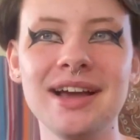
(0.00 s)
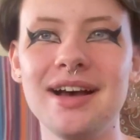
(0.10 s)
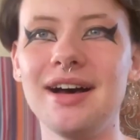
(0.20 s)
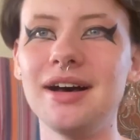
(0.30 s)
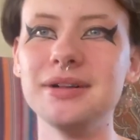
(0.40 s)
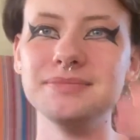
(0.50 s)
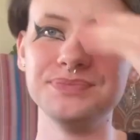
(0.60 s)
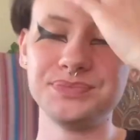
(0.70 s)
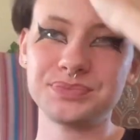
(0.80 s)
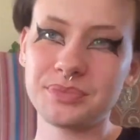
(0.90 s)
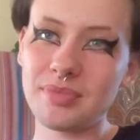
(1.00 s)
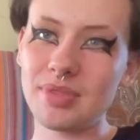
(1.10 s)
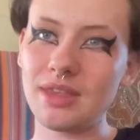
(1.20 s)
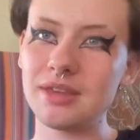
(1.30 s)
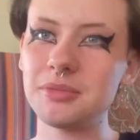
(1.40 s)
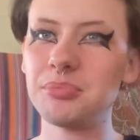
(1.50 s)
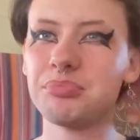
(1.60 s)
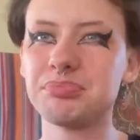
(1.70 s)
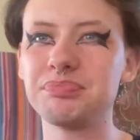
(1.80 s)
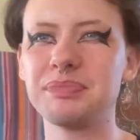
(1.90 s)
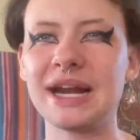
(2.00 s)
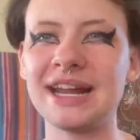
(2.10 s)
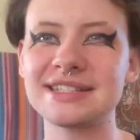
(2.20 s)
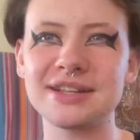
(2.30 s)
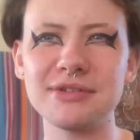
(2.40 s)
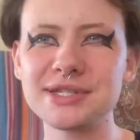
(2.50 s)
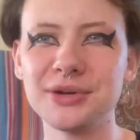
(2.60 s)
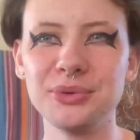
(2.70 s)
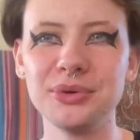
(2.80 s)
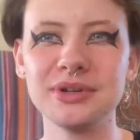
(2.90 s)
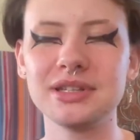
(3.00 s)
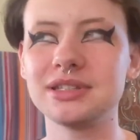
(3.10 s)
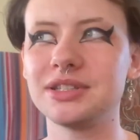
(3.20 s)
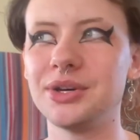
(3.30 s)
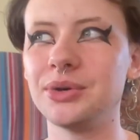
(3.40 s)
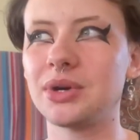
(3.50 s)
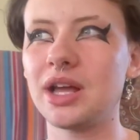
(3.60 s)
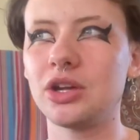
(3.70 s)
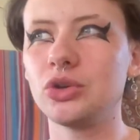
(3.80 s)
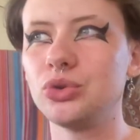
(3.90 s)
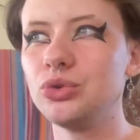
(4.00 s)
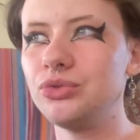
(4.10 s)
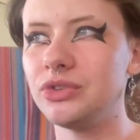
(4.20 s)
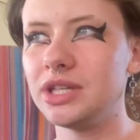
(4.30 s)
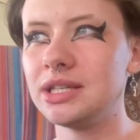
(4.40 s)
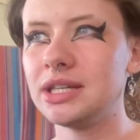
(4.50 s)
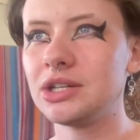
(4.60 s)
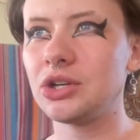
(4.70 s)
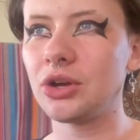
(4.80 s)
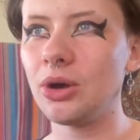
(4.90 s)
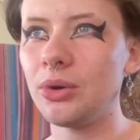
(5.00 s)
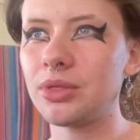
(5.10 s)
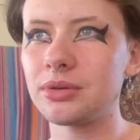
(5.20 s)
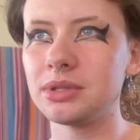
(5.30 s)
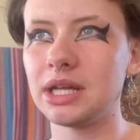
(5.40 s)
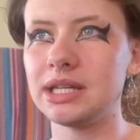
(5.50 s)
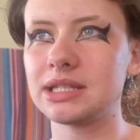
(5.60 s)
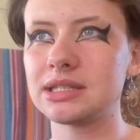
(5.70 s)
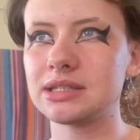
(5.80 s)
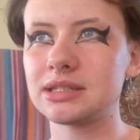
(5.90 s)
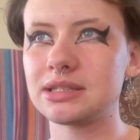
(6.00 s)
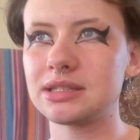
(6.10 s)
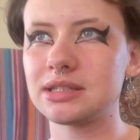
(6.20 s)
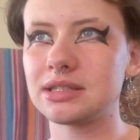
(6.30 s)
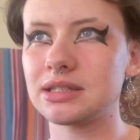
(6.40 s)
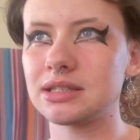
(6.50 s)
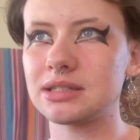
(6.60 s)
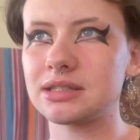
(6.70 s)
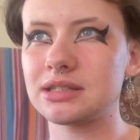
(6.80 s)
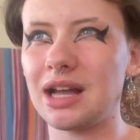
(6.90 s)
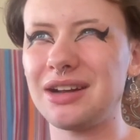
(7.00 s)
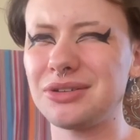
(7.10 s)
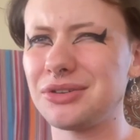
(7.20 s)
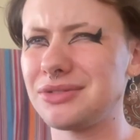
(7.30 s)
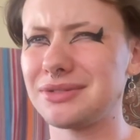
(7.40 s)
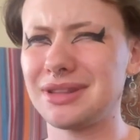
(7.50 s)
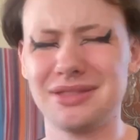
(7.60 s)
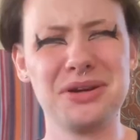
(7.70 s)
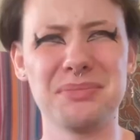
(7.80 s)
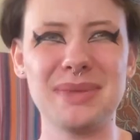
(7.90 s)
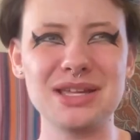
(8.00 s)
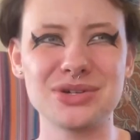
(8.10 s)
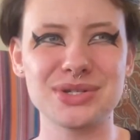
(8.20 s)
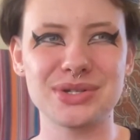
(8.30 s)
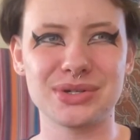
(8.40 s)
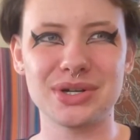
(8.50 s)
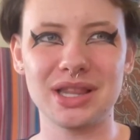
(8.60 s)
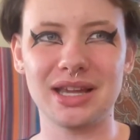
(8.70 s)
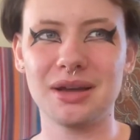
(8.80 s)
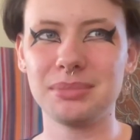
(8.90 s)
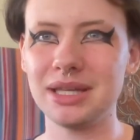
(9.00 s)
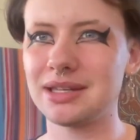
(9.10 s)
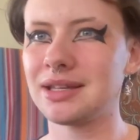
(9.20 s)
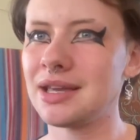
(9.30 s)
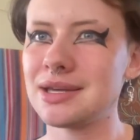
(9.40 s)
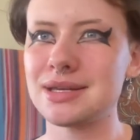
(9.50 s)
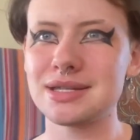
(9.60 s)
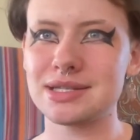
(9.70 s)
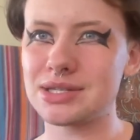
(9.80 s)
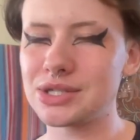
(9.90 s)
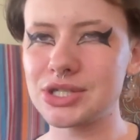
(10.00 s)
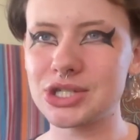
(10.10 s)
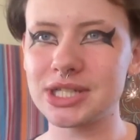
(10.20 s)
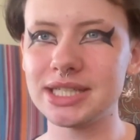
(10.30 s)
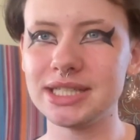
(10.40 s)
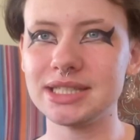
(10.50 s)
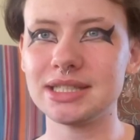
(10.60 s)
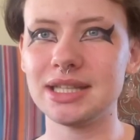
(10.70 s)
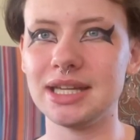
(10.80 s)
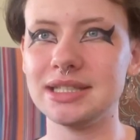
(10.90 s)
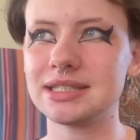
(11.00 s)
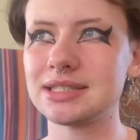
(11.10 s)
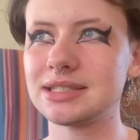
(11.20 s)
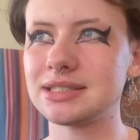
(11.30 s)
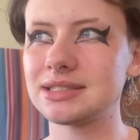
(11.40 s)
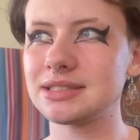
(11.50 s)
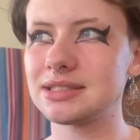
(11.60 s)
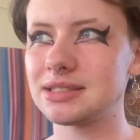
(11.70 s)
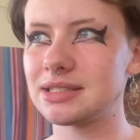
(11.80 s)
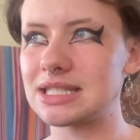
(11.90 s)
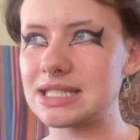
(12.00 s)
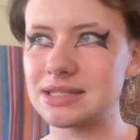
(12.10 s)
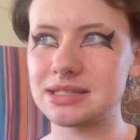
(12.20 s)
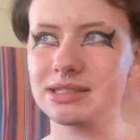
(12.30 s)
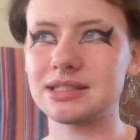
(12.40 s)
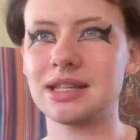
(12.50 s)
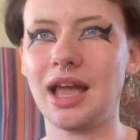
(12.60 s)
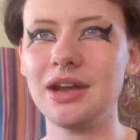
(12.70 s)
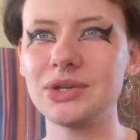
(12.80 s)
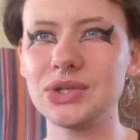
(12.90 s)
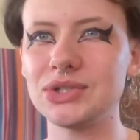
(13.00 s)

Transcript: Um, but it's also you know kind of goofy to go through like I don't know if not a major sur- like a big surgery like this I don't